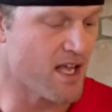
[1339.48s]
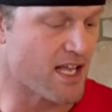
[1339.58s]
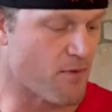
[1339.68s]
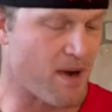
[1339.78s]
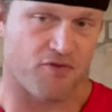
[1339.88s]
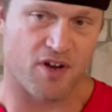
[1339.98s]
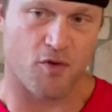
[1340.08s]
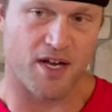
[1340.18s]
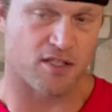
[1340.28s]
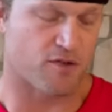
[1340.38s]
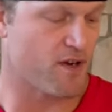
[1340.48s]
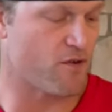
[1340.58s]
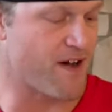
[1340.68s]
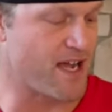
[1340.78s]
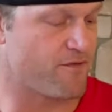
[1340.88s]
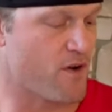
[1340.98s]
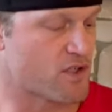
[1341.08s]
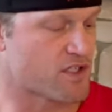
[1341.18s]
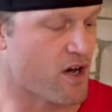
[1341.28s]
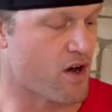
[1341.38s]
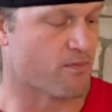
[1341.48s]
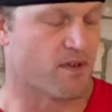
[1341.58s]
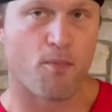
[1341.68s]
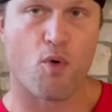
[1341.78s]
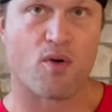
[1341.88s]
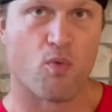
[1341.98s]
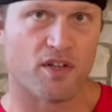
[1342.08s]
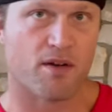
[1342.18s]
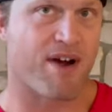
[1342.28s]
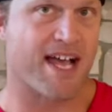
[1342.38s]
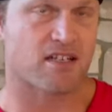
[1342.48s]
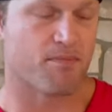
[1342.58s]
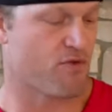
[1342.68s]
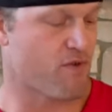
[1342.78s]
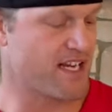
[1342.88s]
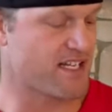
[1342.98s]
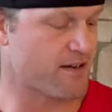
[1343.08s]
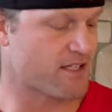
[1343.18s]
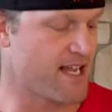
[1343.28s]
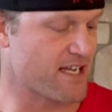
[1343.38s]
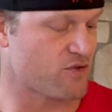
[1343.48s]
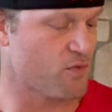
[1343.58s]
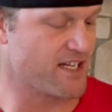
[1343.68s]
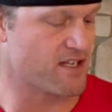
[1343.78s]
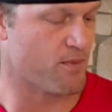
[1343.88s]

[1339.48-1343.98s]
Here are my three questions for your fine folks at home. Number one, will Nebraska be ranked next week?